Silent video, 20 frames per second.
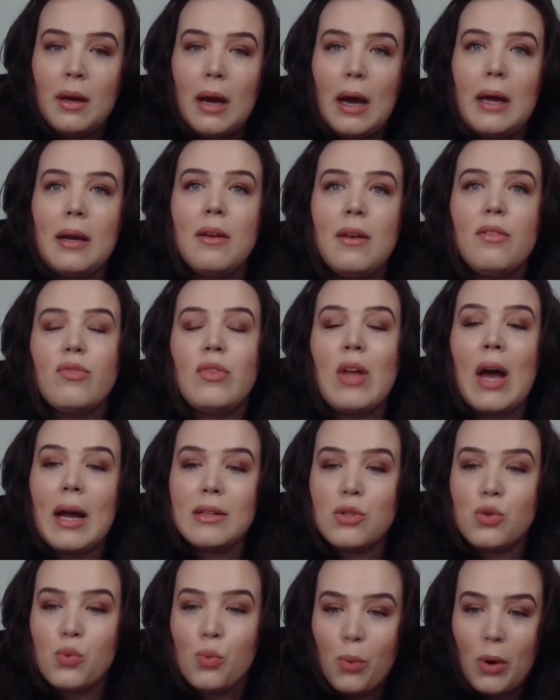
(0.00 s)
And
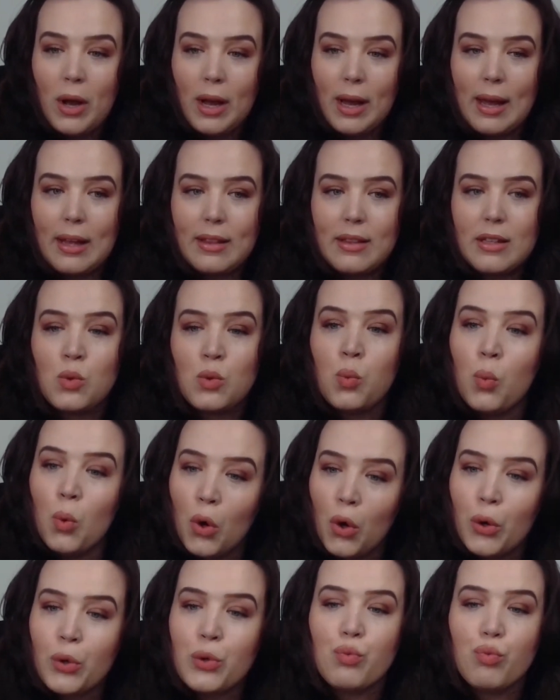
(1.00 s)
that's where this
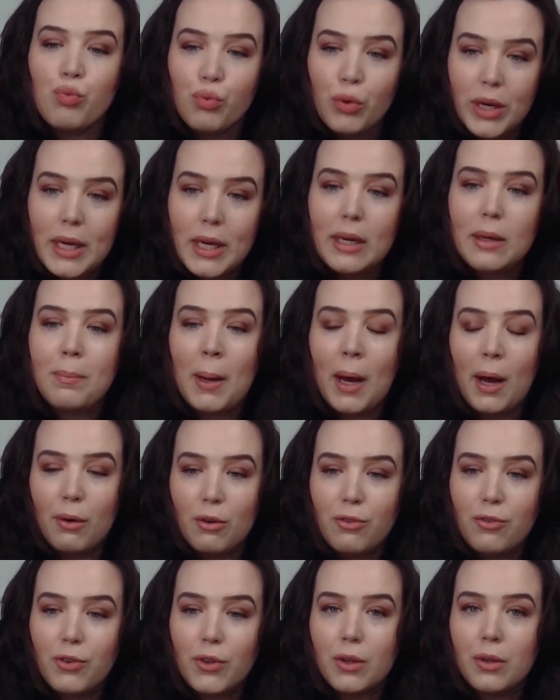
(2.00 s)
works really
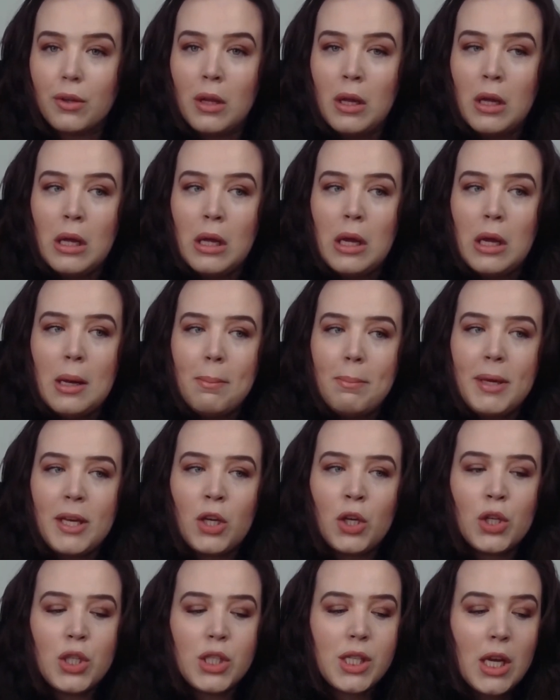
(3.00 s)
powerful,
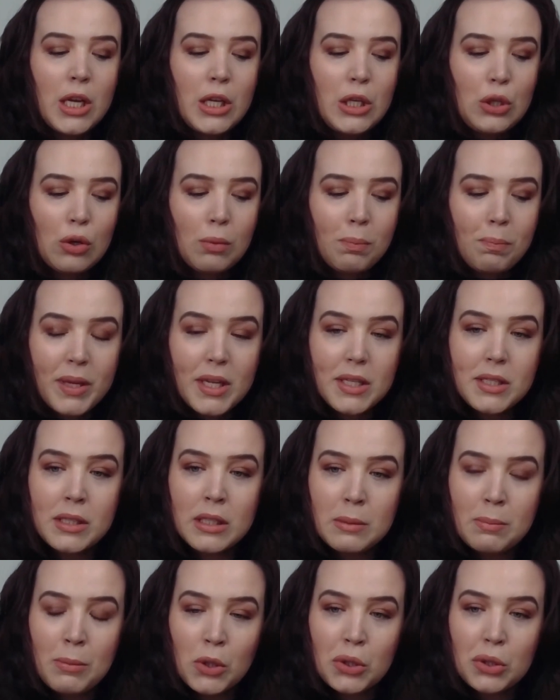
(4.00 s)
because your
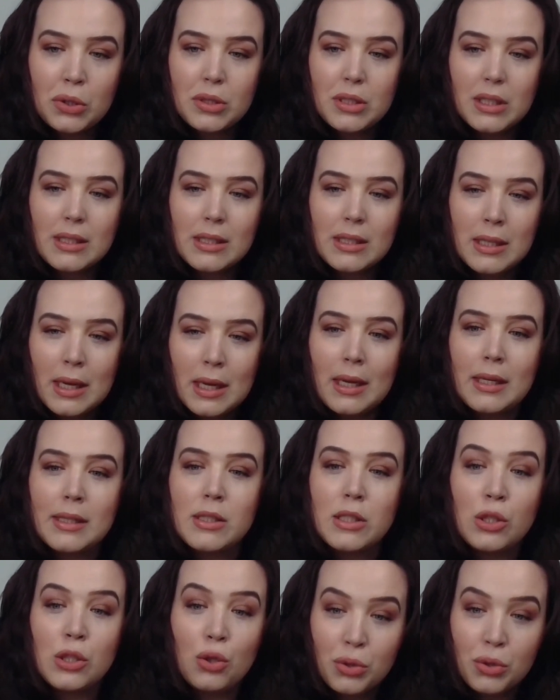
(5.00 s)
business model
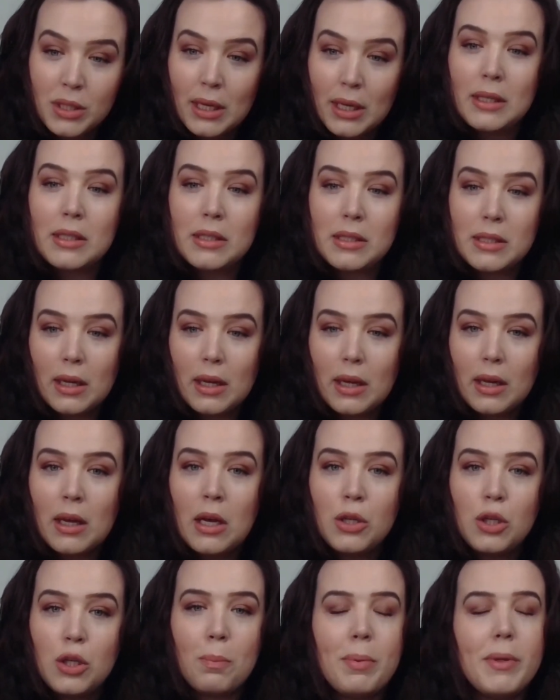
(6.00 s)
dictates your day-to-day.
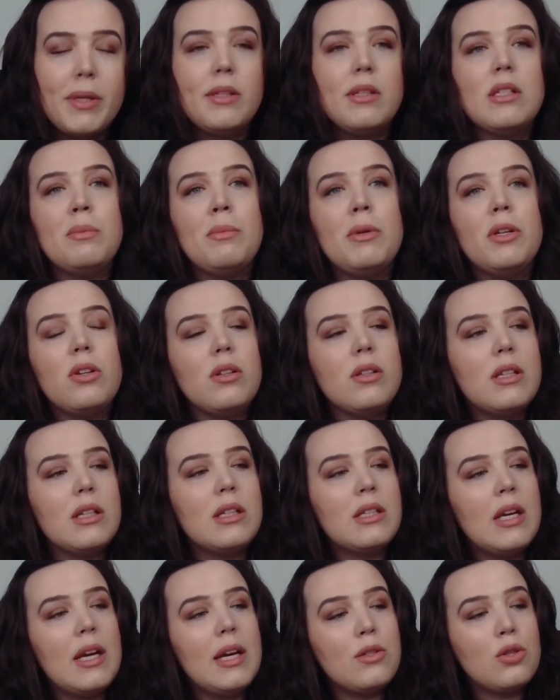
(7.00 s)
Your business model
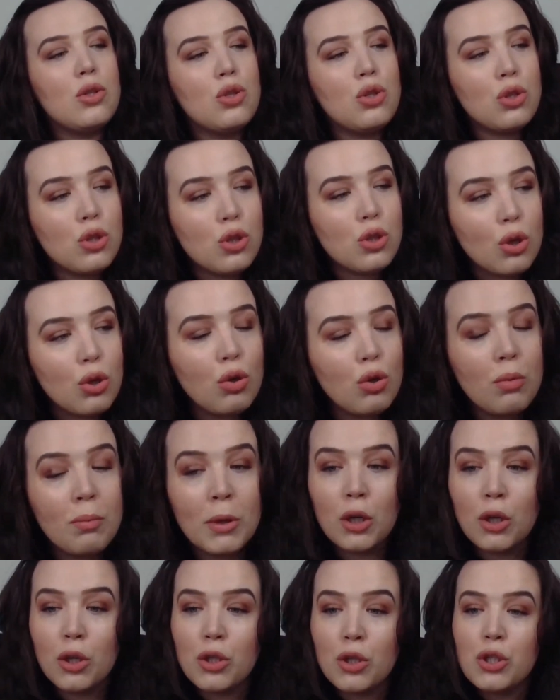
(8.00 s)
dictates so
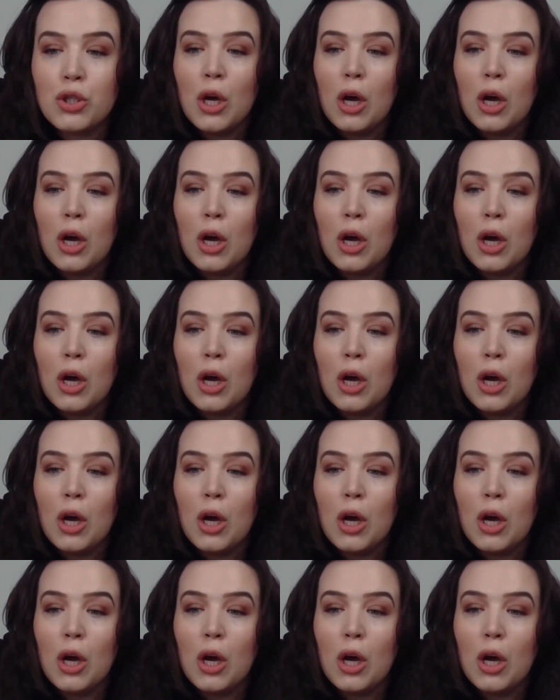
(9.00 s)
much